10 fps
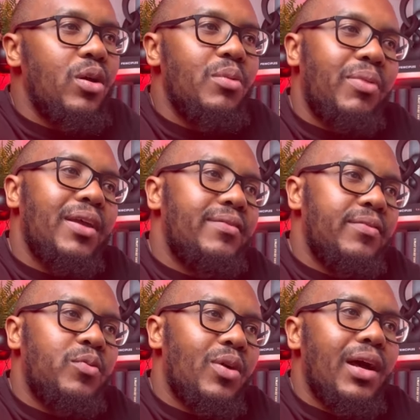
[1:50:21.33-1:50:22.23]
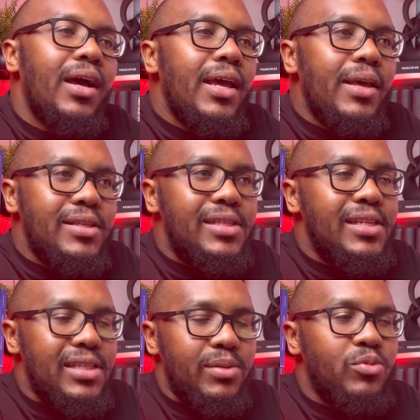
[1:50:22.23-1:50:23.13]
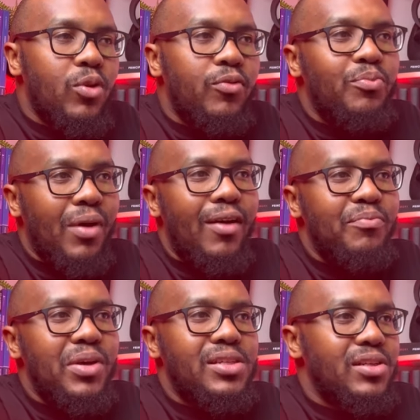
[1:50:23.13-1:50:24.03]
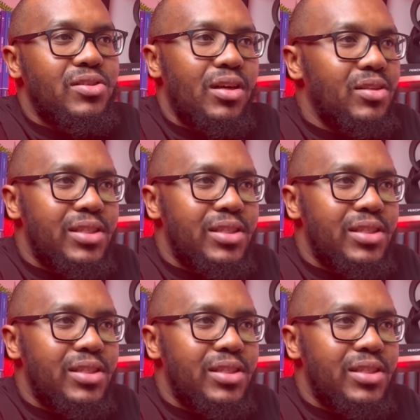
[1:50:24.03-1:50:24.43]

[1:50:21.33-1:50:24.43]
But if you've got a systems of picture trails,